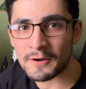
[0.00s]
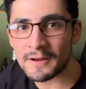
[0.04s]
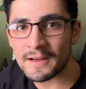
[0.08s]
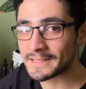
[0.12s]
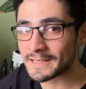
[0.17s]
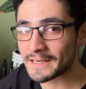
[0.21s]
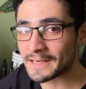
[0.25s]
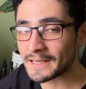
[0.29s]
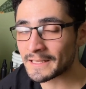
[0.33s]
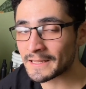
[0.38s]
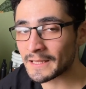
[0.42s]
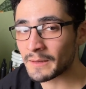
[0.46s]

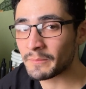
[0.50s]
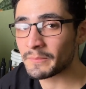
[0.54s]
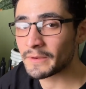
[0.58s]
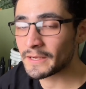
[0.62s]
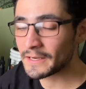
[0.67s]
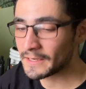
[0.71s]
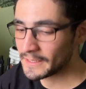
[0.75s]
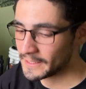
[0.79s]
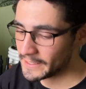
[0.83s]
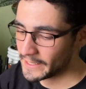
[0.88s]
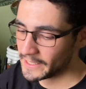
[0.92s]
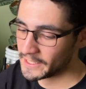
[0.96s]
It's a
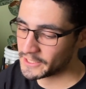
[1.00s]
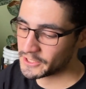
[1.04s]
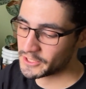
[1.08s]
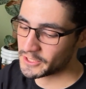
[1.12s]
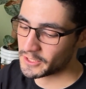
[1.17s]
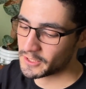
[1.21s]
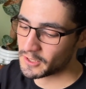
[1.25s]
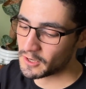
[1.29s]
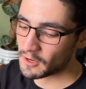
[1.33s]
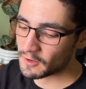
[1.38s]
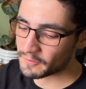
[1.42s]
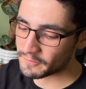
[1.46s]
Colombian
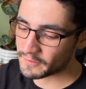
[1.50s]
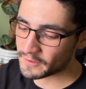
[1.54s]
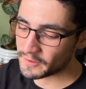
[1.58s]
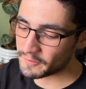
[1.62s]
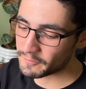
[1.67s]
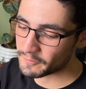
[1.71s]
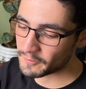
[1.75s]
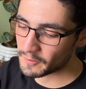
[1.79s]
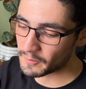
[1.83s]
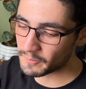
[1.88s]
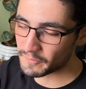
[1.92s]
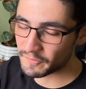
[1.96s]
geisha coffee
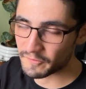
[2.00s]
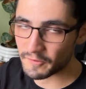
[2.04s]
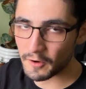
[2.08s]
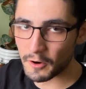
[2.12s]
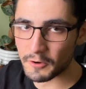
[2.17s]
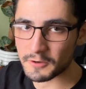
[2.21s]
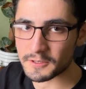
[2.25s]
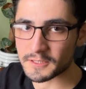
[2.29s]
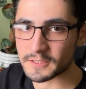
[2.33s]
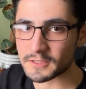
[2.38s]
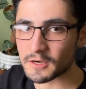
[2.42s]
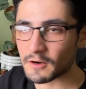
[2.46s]
from
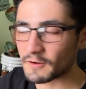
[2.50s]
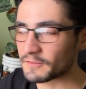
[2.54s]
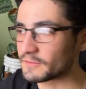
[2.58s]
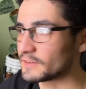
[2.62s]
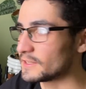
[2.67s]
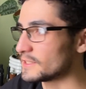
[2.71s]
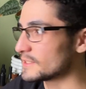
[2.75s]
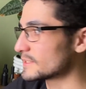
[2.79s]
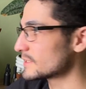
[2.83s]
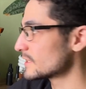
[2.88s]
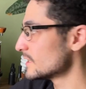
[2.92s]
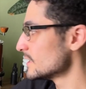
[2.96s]
Forest
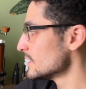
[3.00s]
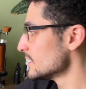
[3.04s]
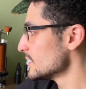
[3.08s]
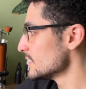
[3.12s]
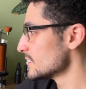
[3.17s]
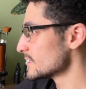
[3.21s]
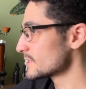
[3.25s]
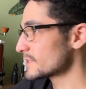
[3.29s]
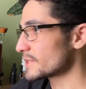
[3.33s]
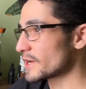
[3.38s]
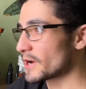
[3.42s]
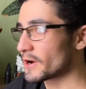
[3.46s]
Coffees.
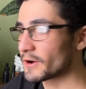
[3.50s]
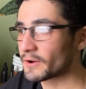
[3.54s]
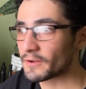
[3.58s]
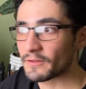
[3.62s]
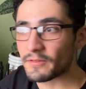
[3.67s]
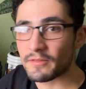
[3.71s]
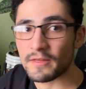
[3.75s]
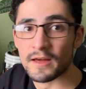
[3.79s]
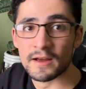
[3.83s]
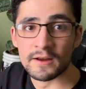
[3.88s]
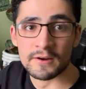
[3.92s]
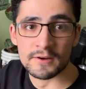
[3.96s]
So
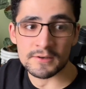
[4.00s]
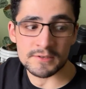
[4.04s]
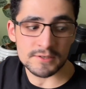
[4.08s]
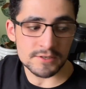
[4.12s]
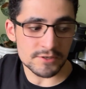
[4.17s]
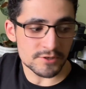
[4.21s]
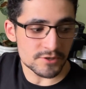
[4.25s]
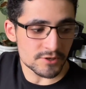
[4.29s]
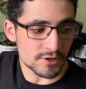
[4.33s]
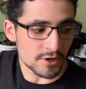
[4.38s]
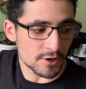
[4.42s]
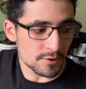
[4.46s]
that goes
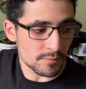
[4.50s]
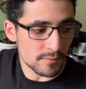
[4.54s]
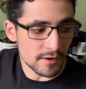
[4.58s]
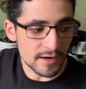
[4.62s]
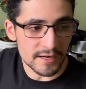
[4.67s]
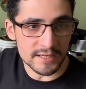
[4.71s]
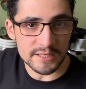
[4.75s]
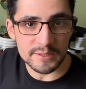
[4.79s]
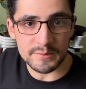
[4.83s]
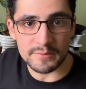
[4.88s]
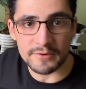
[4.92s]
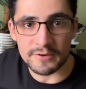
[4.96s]
to show
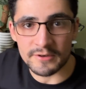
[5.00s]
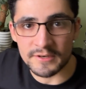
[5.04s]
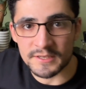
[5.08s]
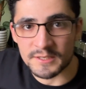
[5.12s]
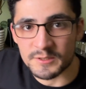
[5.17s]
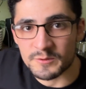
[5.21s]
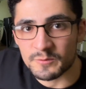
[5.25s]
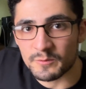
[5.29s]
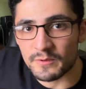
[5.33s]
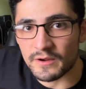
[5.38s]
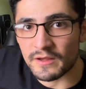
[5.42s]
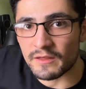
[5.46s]
my
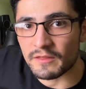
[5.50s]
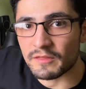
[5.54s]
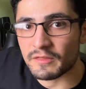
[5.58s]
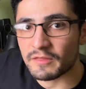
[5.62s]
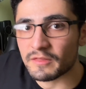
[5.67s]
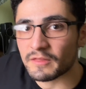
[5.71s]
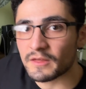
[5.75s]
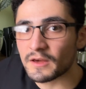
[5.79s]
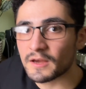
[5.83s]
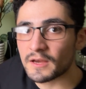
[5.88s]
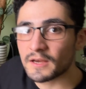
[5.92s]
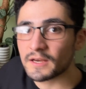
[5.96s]
experience
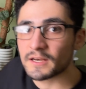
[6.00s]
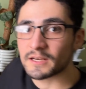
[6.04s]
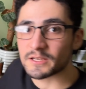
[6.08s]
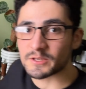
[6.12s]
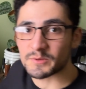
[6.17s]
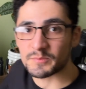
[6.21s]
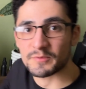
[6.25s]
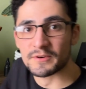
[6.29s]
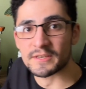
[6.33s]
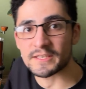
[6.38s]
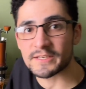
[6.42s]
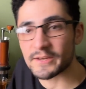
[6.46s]
with
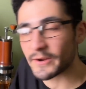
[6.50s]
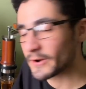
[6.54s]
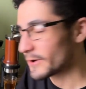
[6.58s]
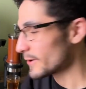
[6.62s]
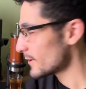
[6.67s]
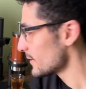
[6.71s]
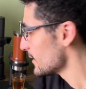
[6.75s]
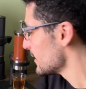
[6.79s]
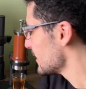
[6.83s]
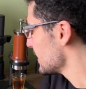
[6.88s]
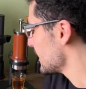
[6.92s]
espresso.